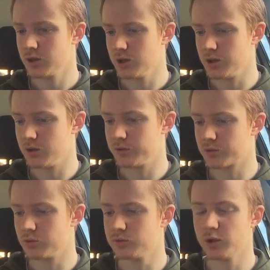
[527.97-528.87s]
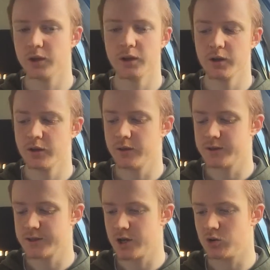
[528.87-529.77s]
And overall,
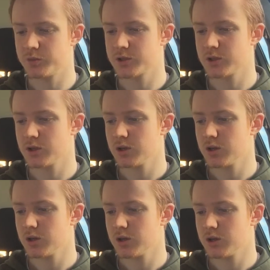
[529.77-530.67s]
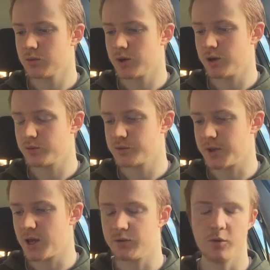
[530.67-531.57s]
this helped me
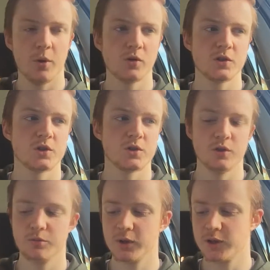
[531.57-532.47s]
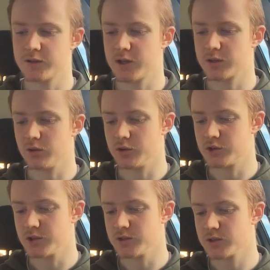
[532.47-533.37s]
have a multitude of media
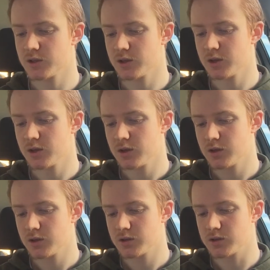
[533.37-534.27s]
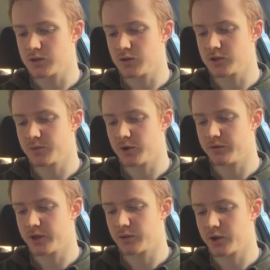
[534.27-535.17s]
technologies to use in my
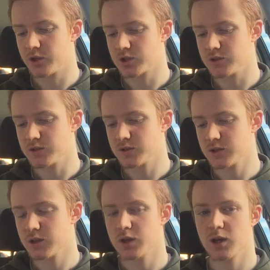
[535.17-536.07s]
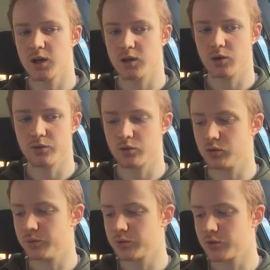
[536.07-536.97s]
evaluations, and
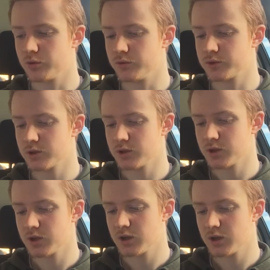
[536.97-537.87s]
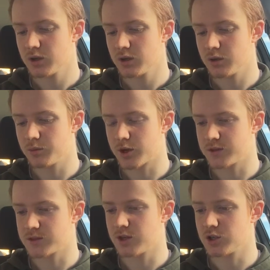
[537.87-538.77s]
overall improved the
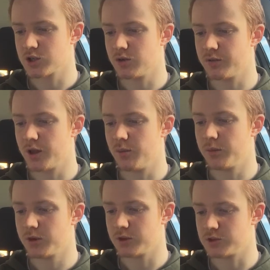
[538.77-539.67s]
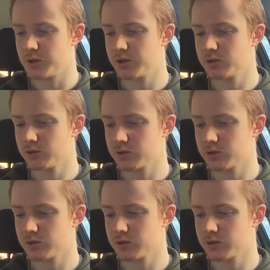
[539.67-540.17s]
presentation of them as well.